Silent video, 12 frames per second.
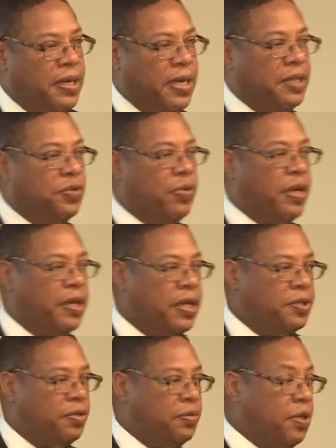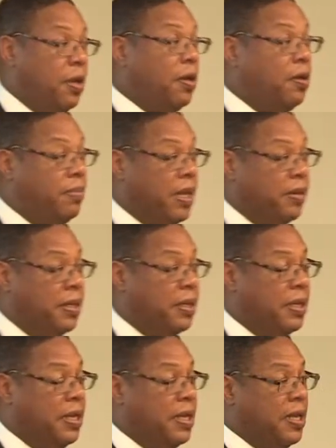and each way that you talk about it
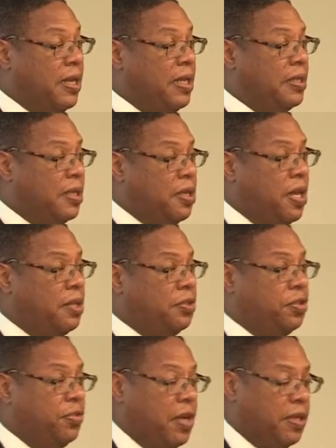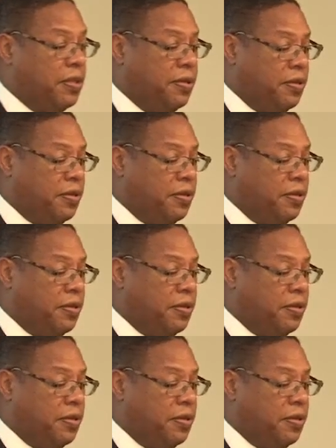is a construct.